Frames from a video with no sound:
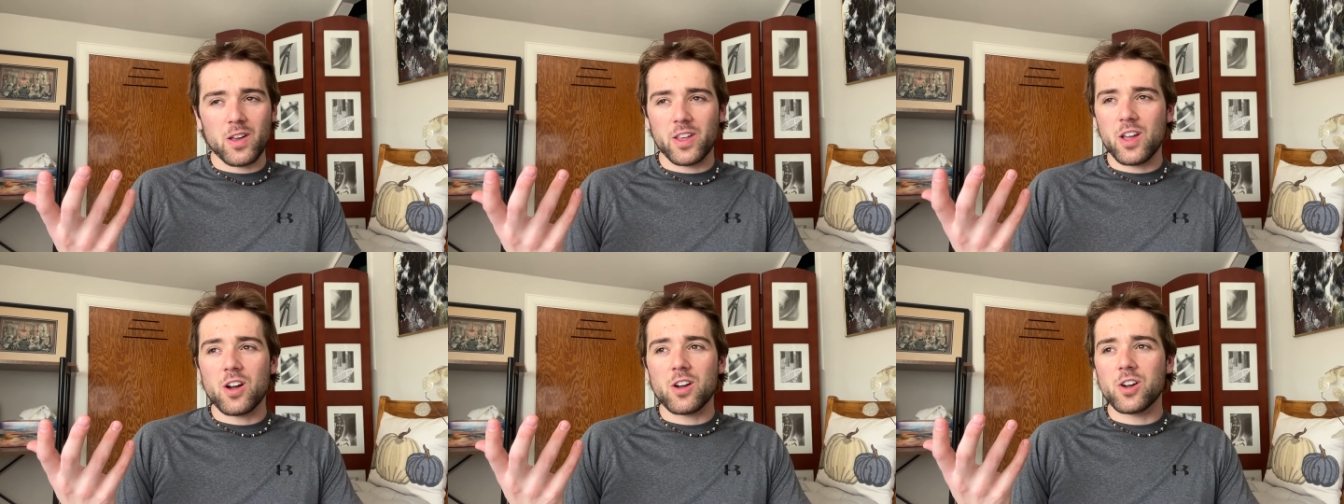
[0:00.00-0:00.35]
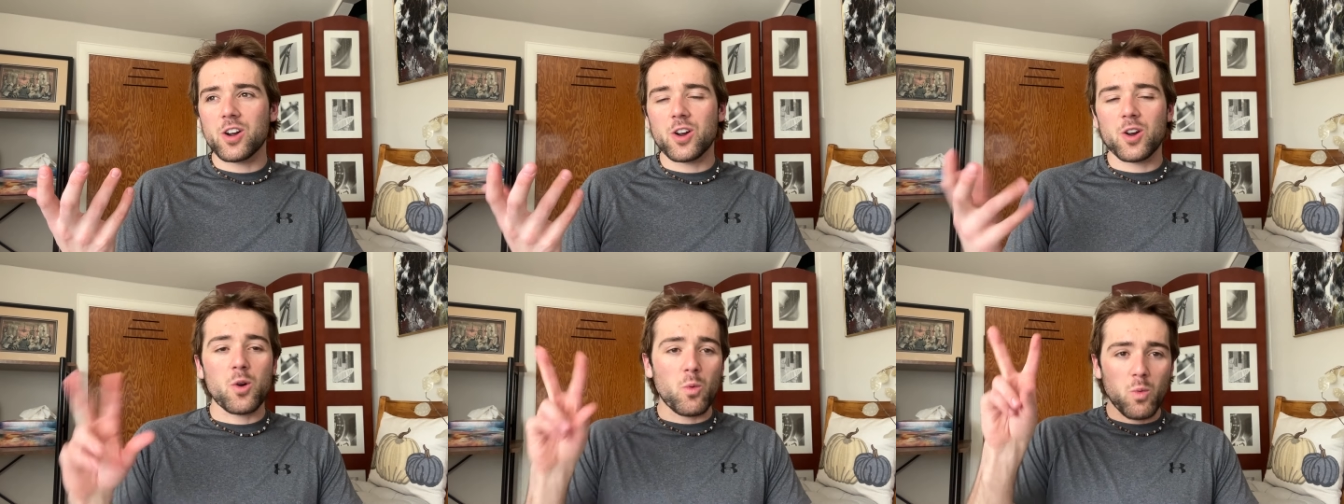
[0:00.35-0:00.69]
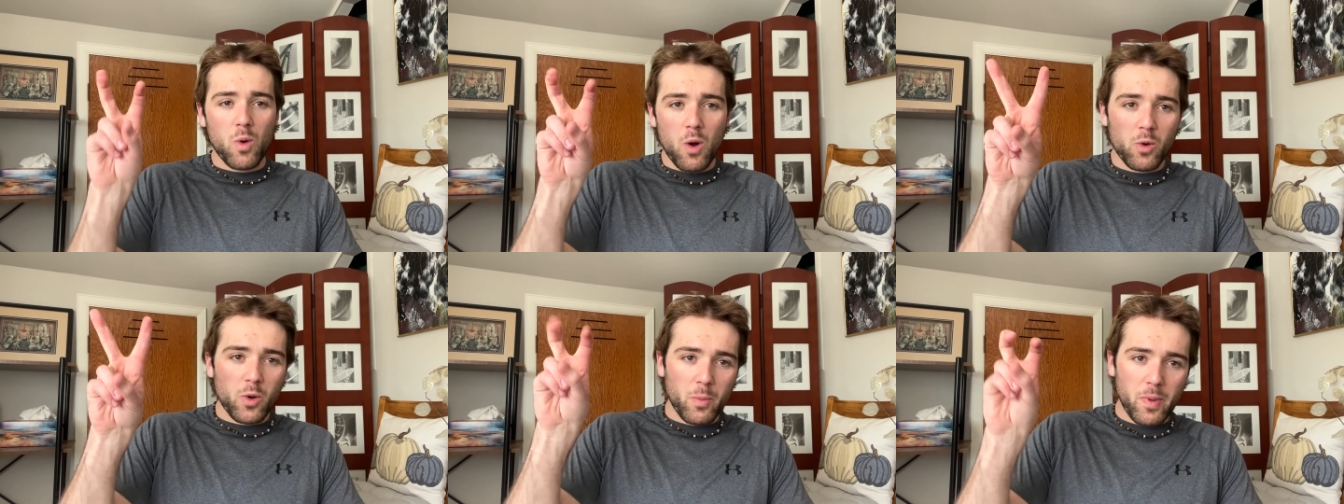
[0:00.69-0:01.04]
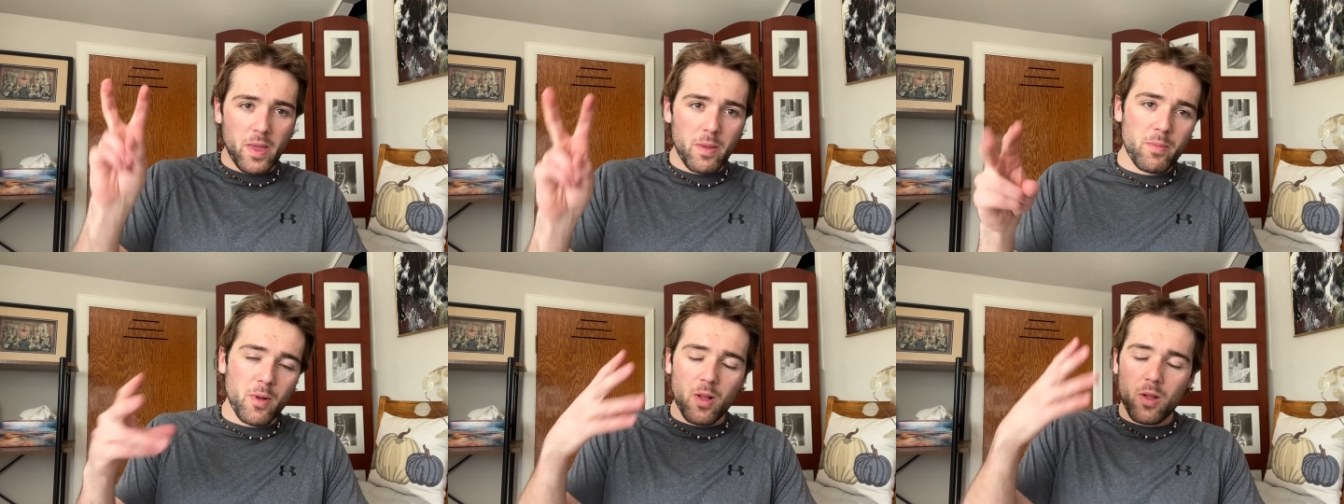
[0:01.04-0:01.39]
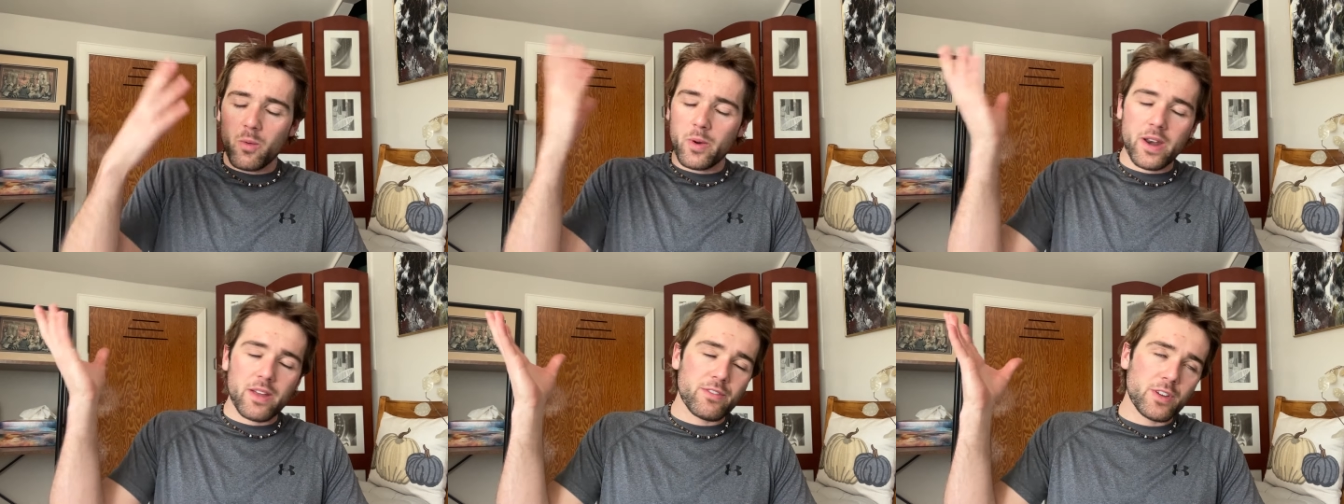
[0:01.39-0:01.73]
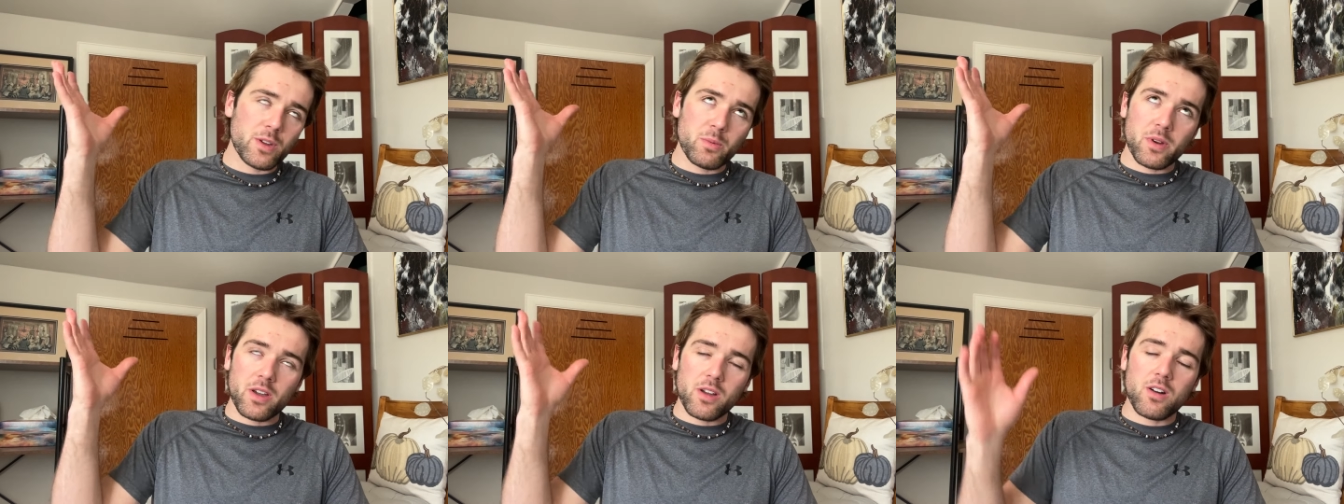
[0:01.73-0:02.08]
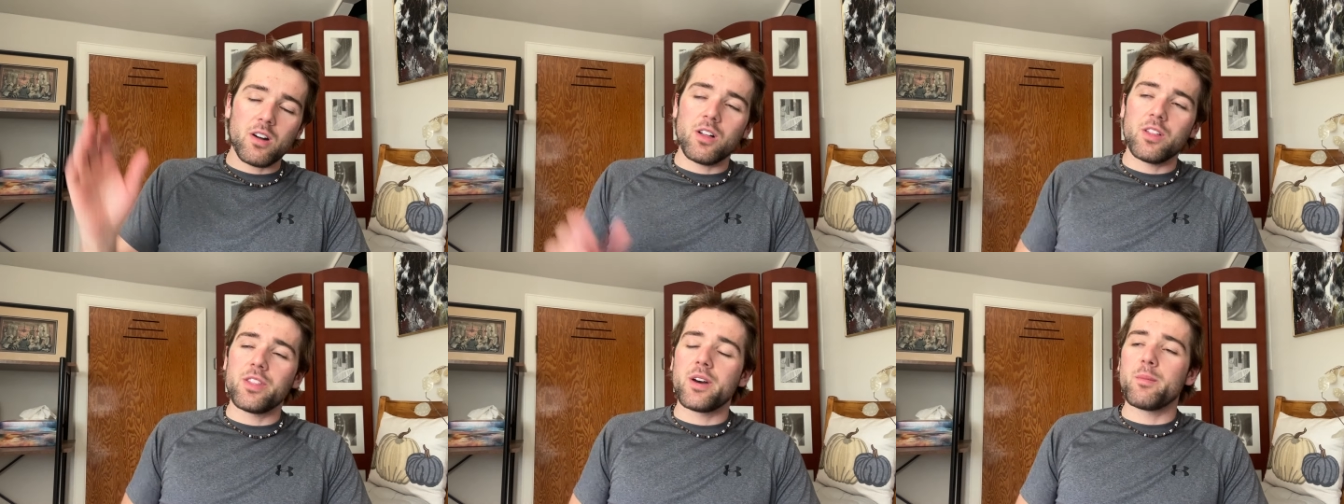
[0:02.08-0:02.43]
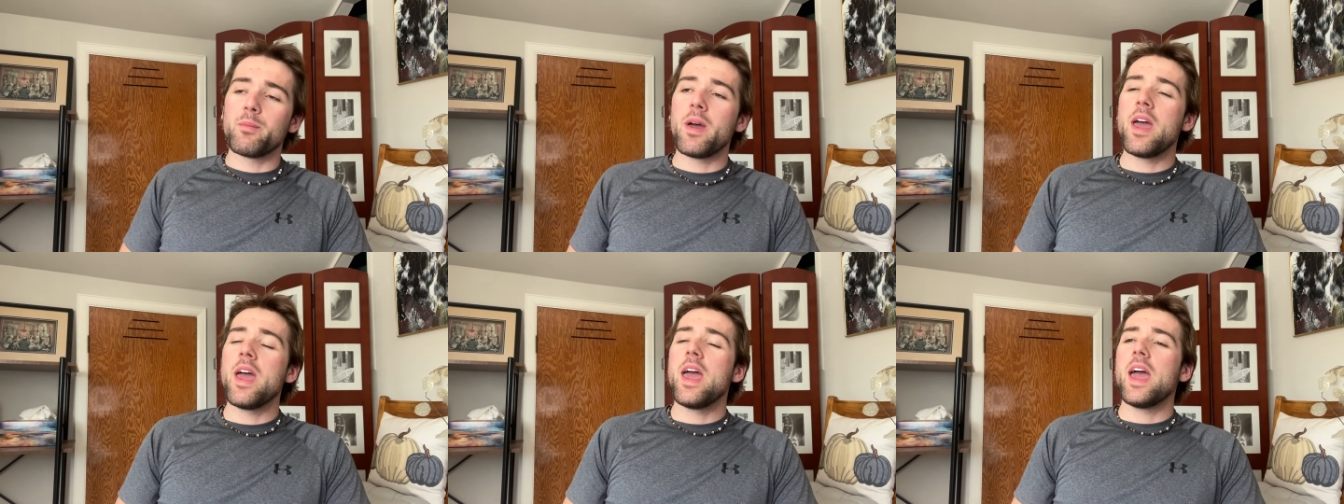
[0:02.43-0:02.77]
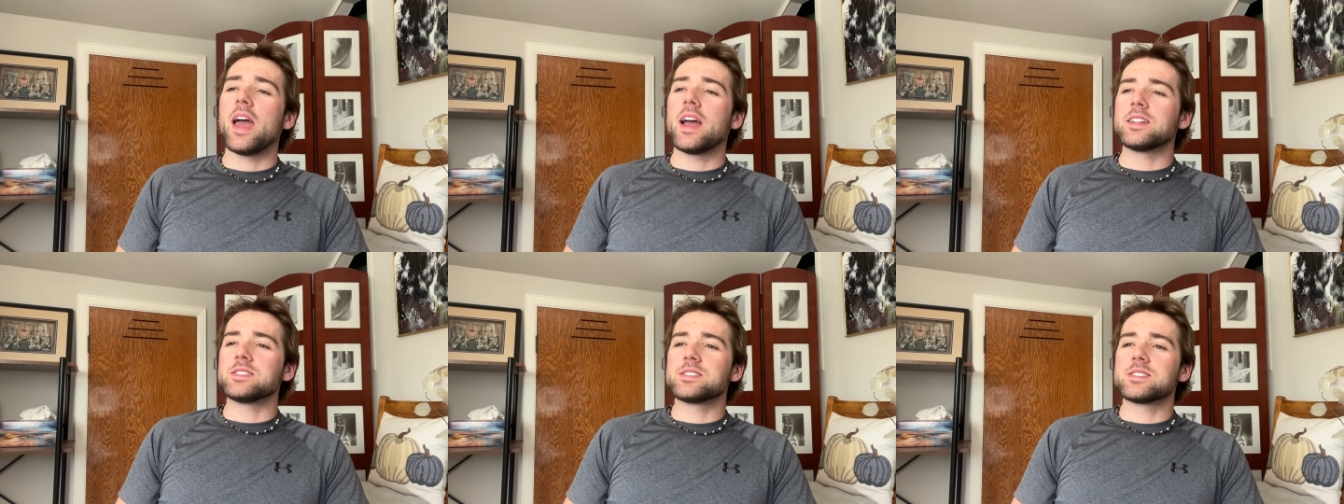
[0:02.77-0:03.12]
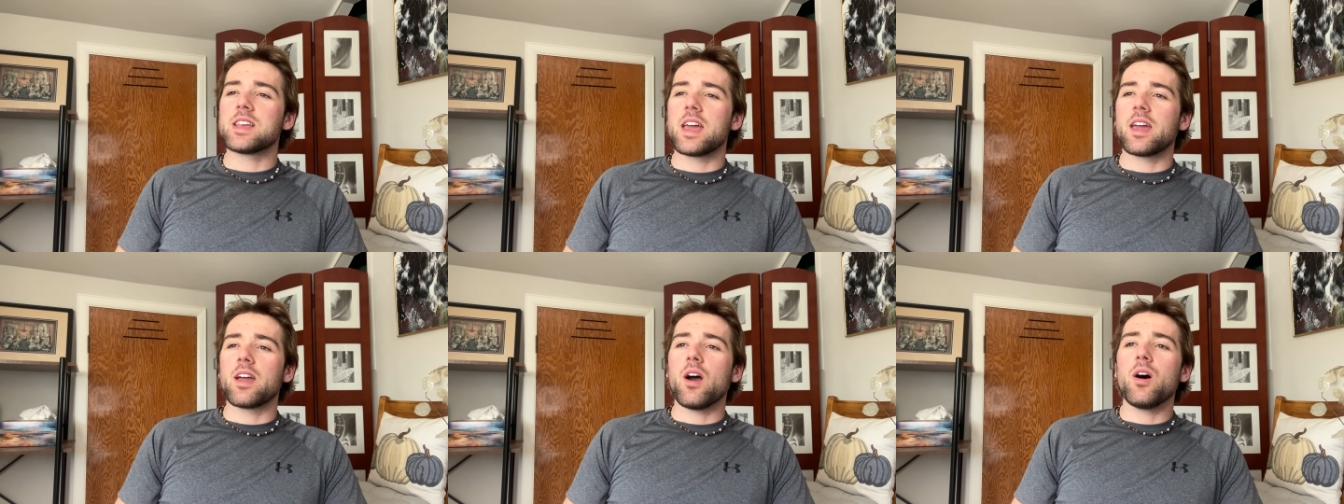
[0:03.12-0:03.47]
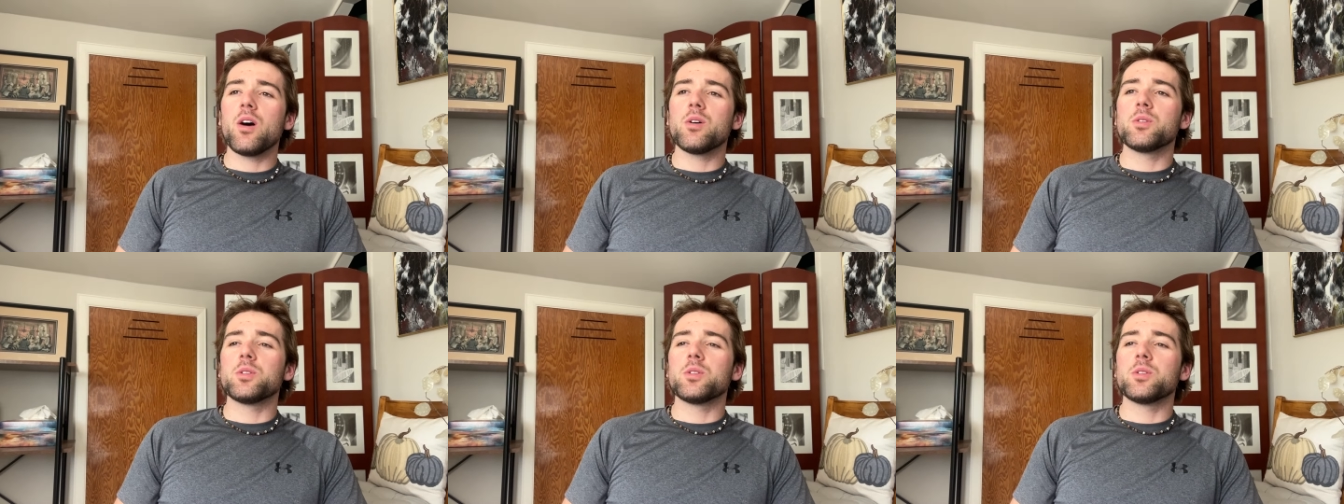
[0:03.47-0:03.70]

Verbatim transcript: younger woke people, whatever you want to call them, and say, oh,